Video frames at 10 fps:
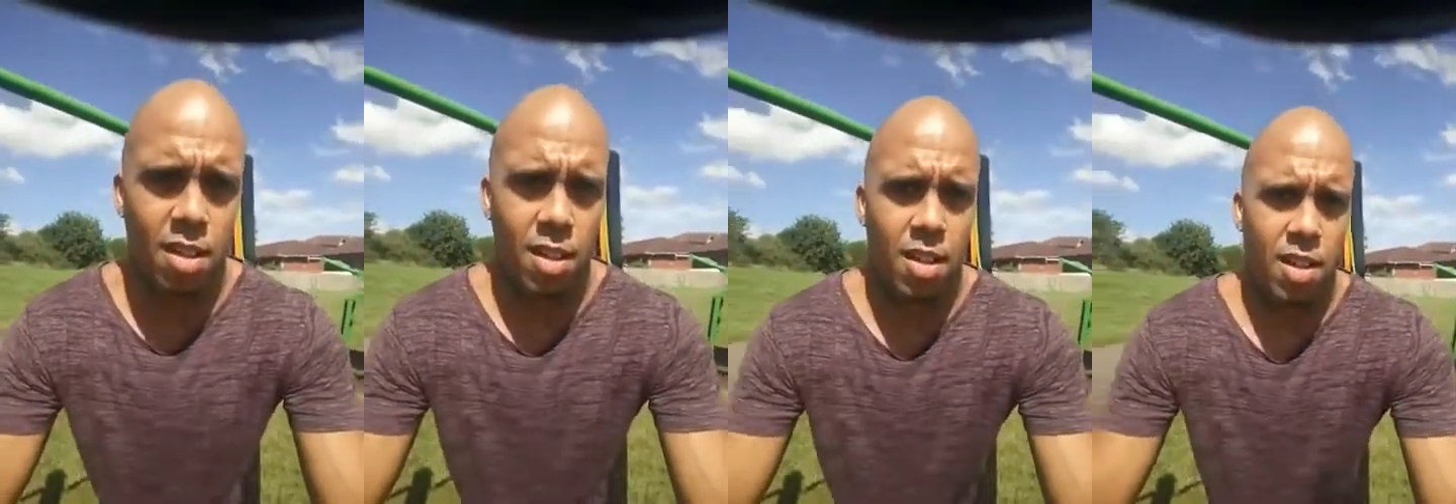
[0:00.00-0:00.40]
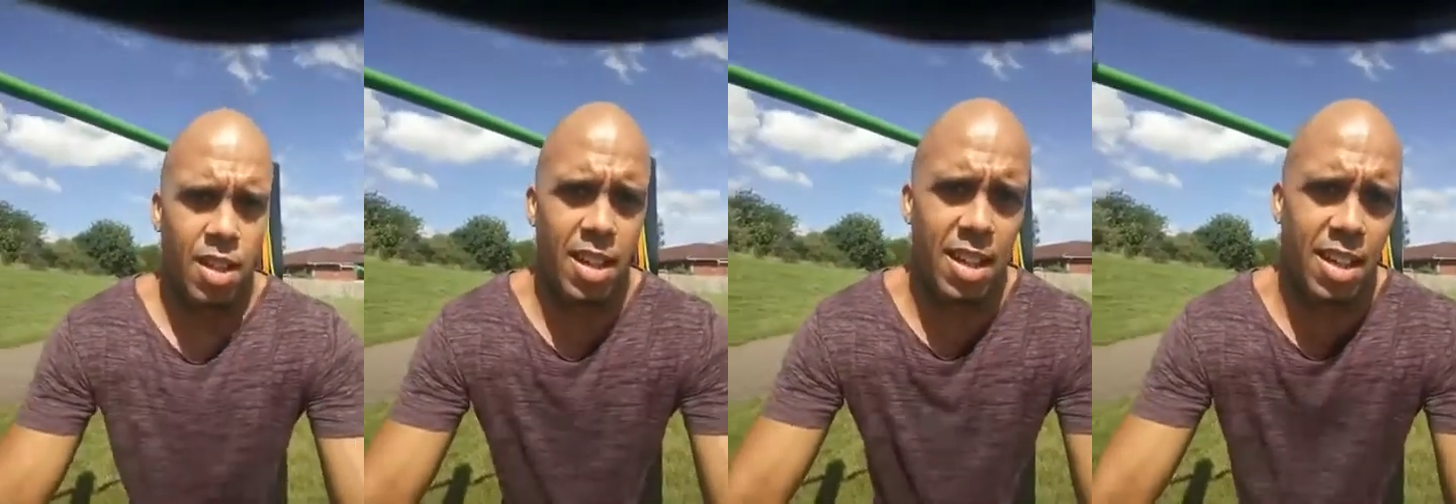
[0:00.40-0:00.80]

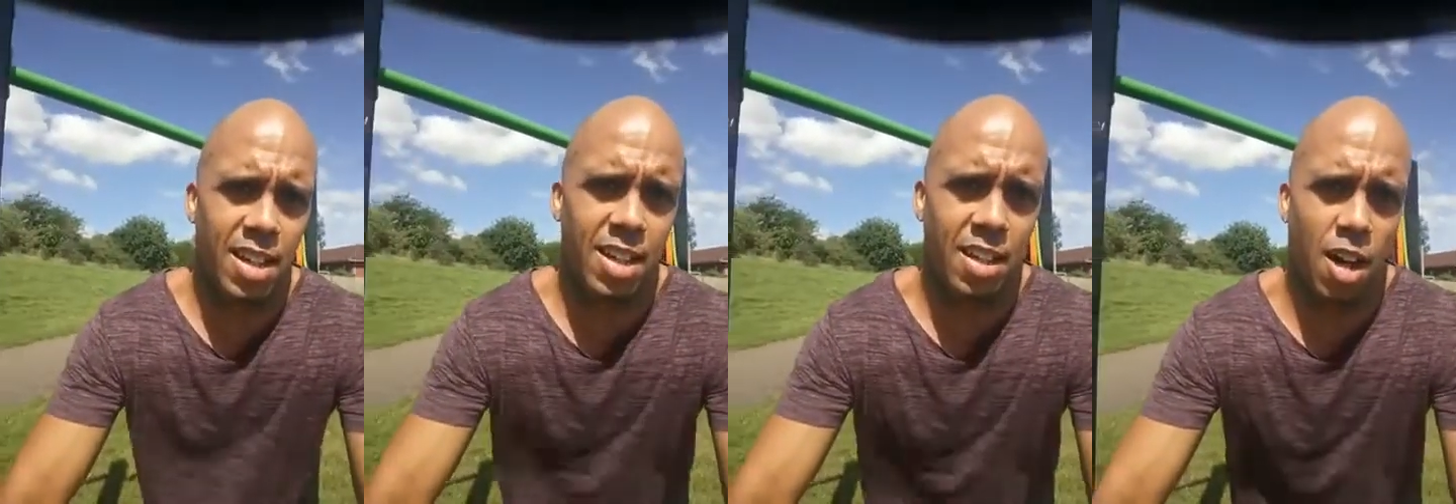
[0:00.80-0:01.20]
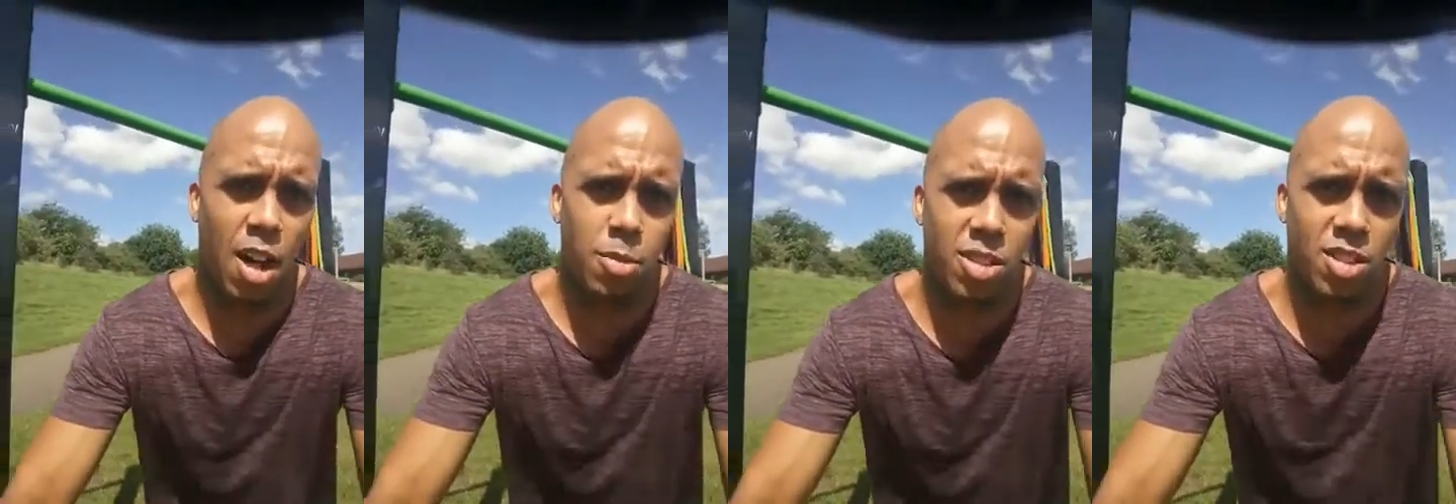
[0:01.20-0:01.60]
Here, I hope
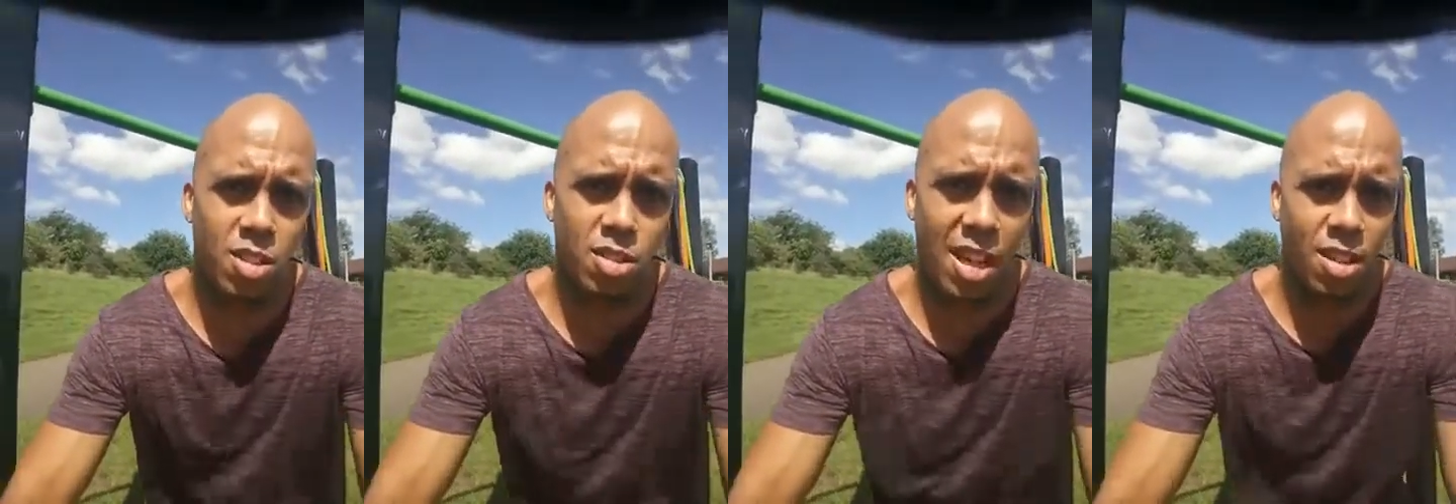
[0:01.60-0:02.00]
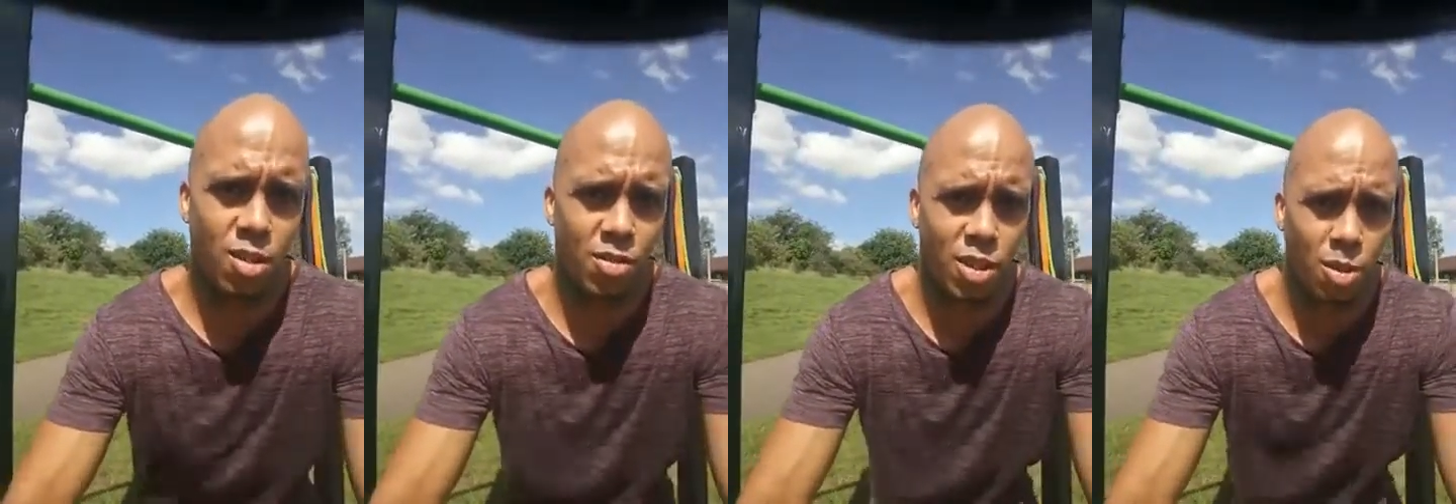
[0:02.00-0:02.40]
this is a good angle
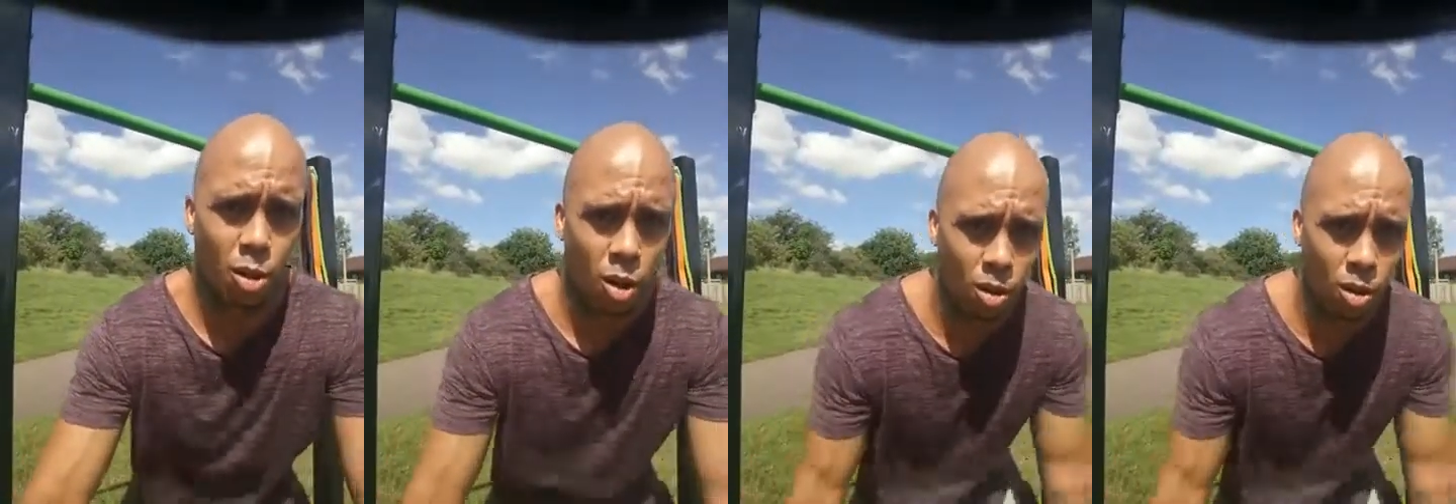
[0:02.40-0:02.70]
for you all.